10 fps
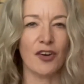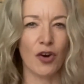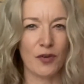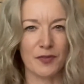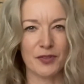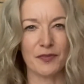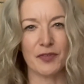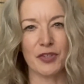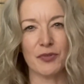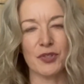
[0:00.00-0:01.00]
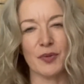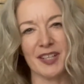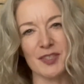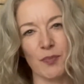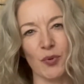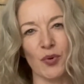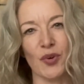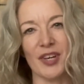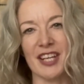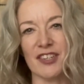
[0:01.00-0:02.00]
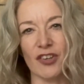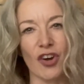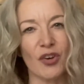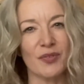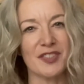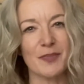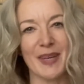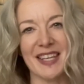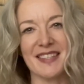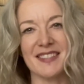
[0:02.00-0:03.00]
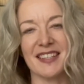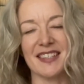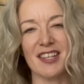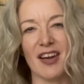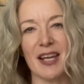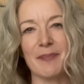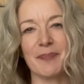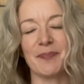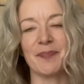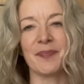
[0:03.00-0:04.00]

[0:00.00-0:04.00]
offered for you to explore in your own space and time.